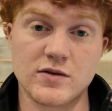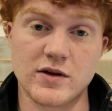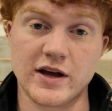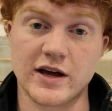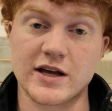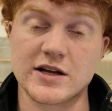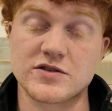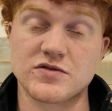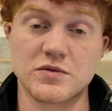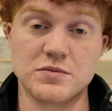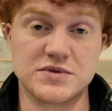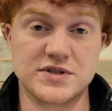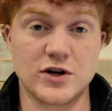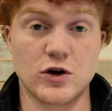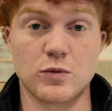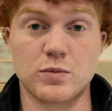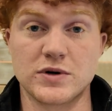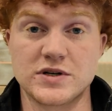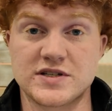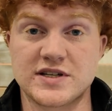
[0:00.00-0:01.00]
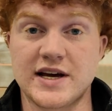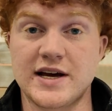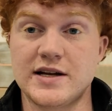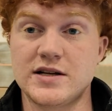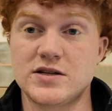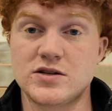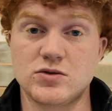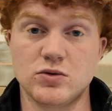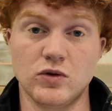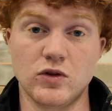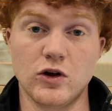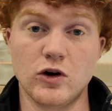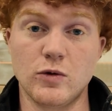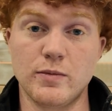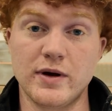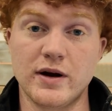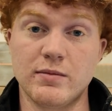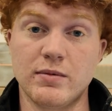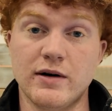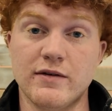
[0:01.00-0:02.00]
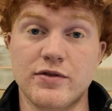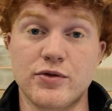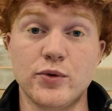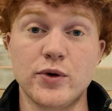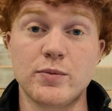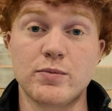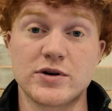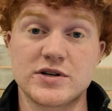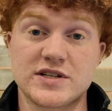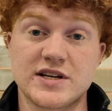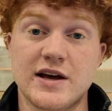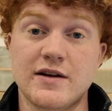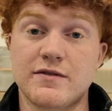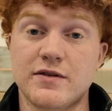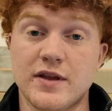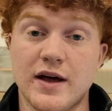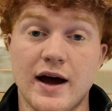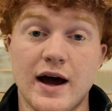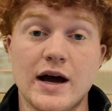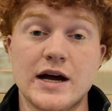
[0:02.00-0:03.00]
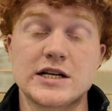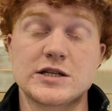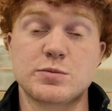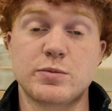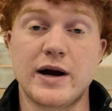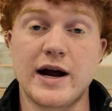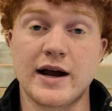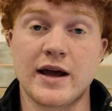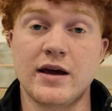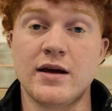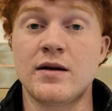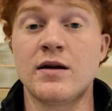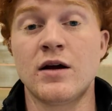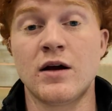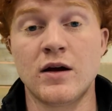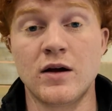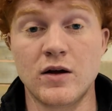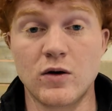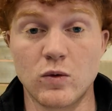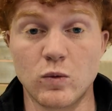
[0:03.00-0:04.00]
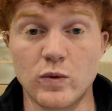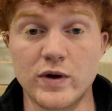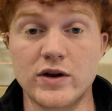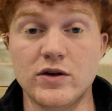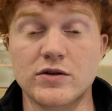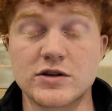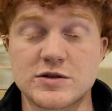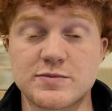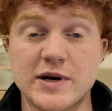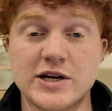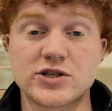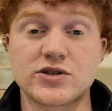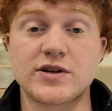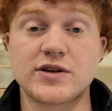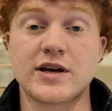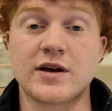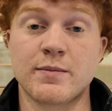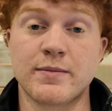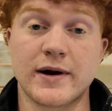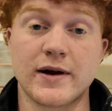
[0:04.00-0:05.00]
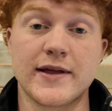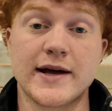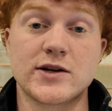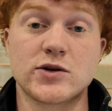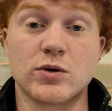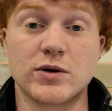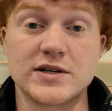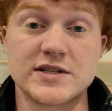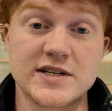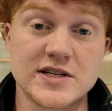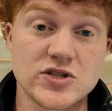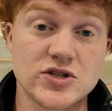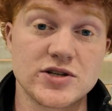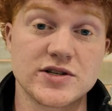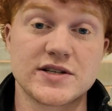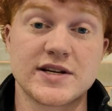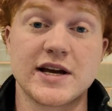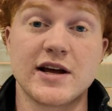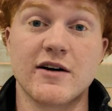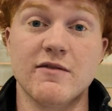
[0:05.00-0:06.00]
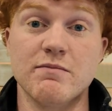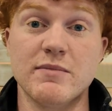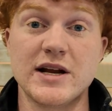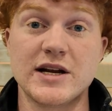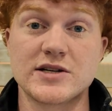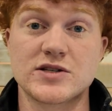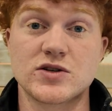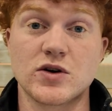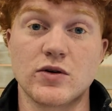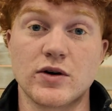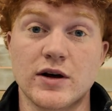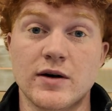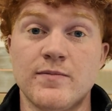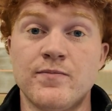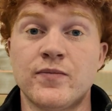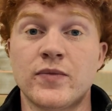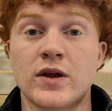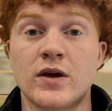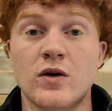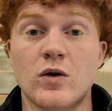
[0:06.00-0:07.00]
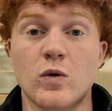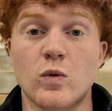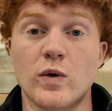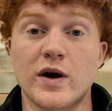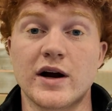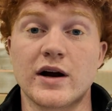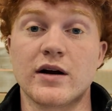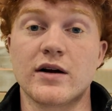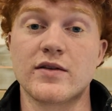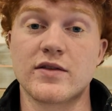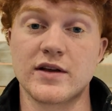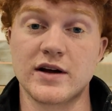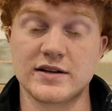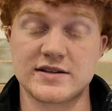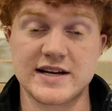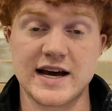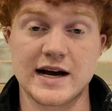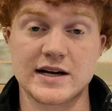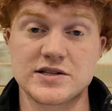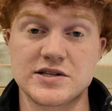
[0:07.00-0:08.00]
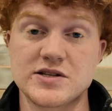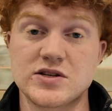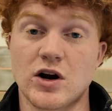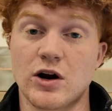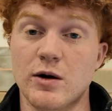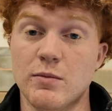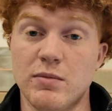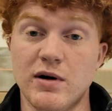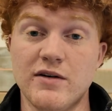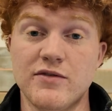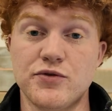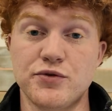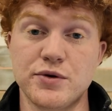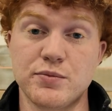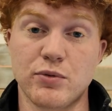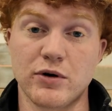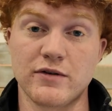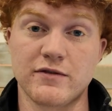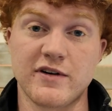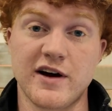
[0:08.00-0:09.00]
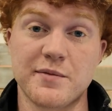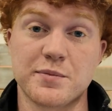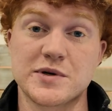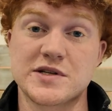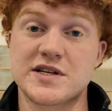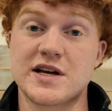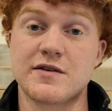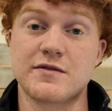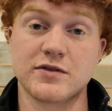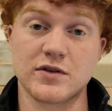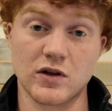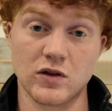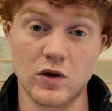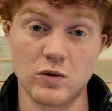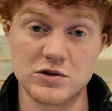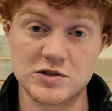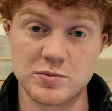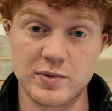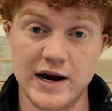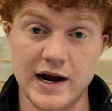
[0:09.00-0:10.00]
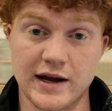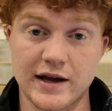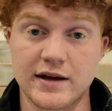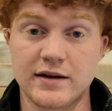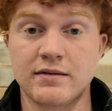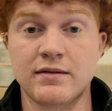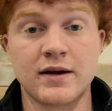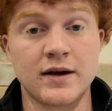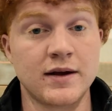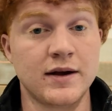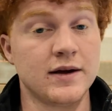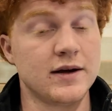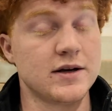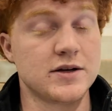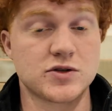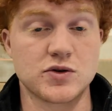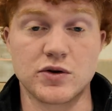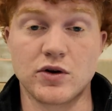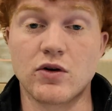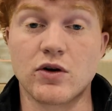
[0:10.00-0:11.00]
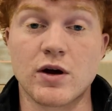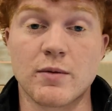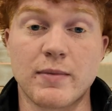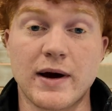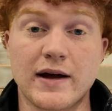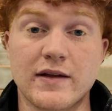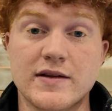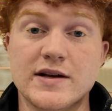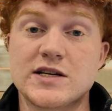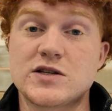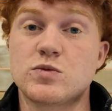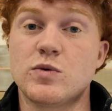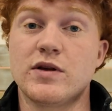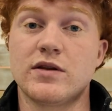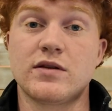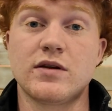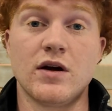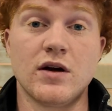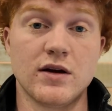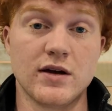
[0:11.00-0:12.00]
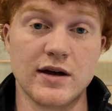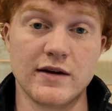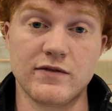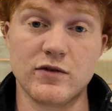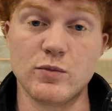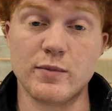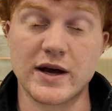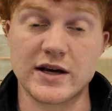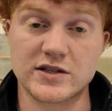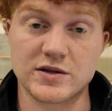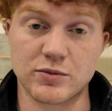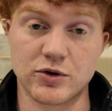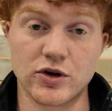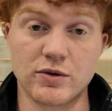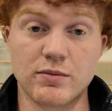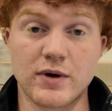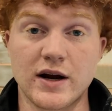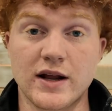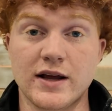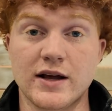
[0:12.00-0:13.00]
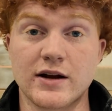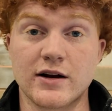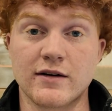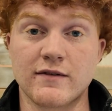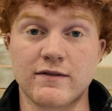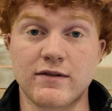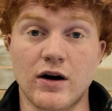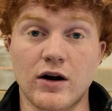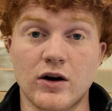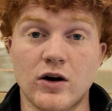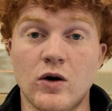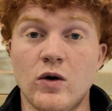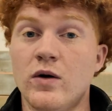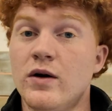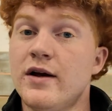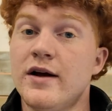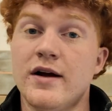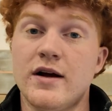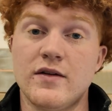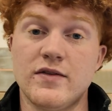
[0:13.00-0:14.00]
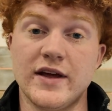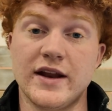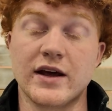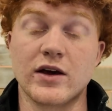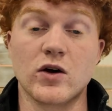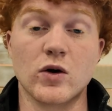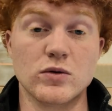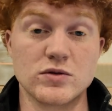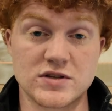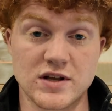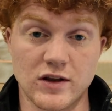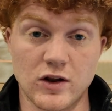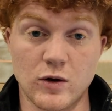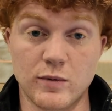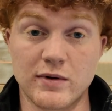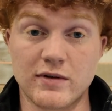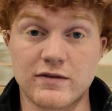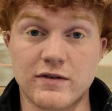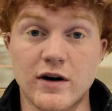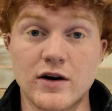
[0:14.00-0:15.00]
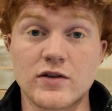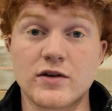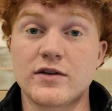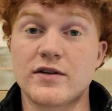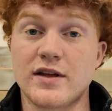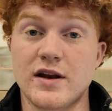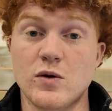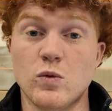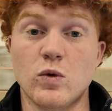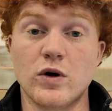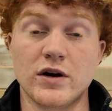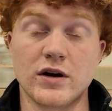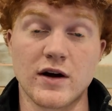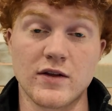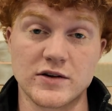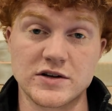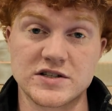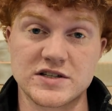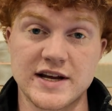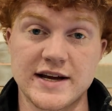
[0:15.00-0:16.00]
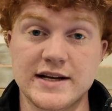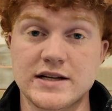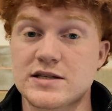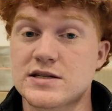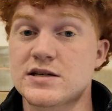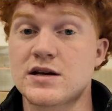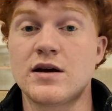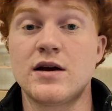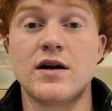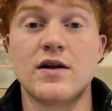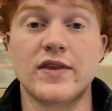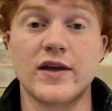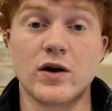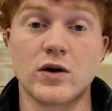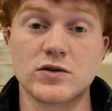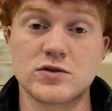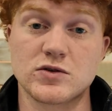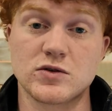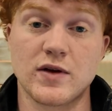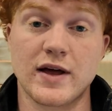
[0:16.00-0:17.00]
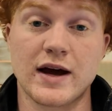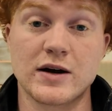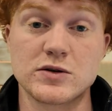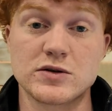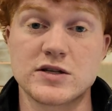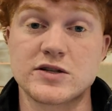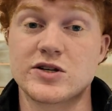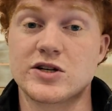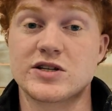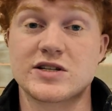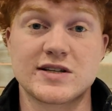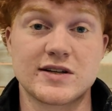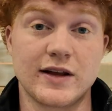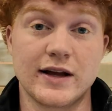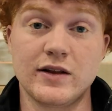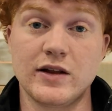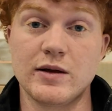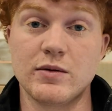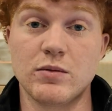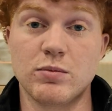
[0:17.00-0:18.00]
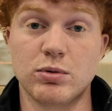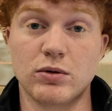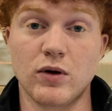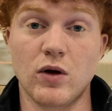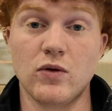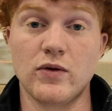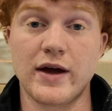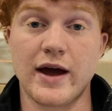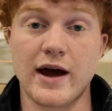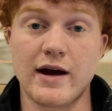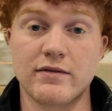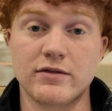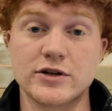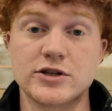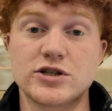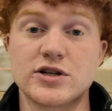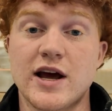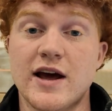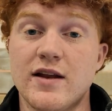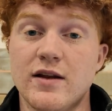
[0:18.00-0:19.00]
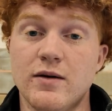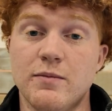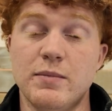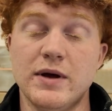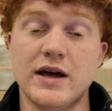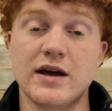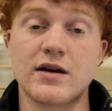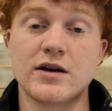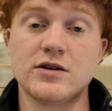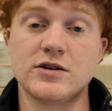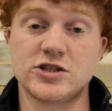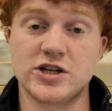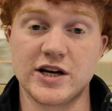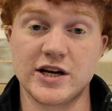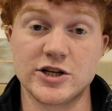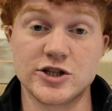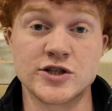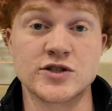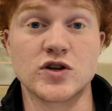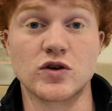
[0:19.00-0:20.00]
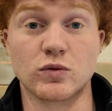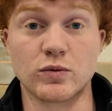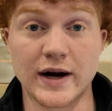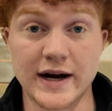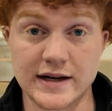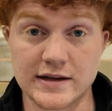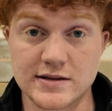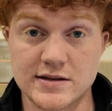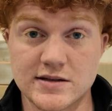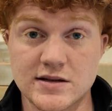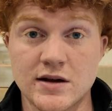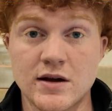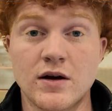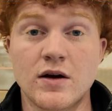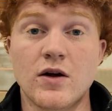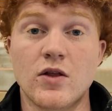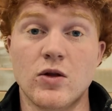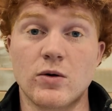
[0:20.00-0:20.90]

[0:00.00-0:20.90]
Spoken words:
It gets from 0% to a little bit above 3% for the highest bracket. When you especially compare that to our sister state of Minnesota, where the taxes are above 3.5% for the lowest bracket. So, combine this with if you make some good money here in Fargo, then it goes a little bit farther than it would in other states. Then also the houses are slightly below the average, and the big changes are rents.